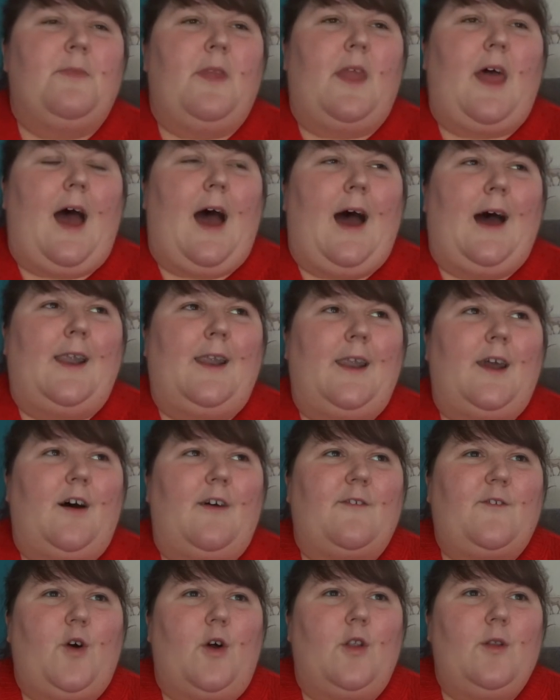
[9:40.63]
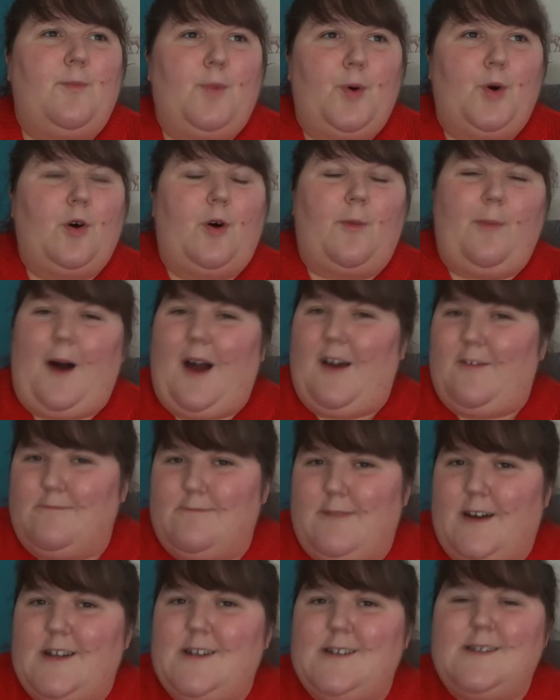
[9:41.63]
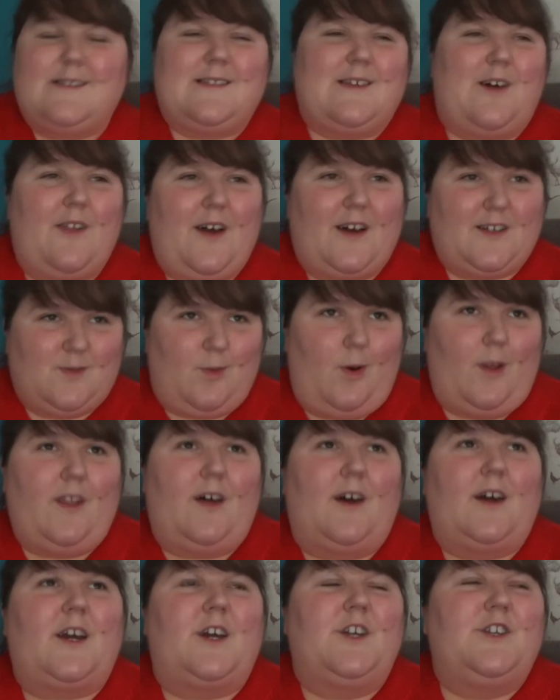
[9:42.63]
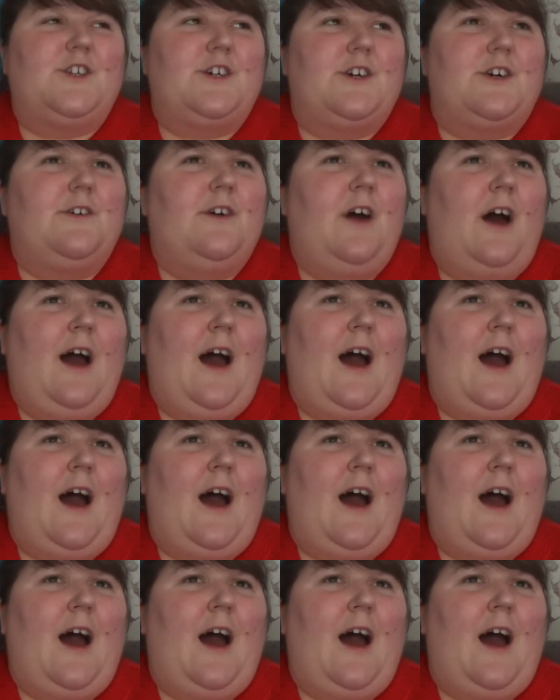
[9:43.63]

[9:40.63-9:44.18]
and I've got the book but I haven't read it so that's one that I can do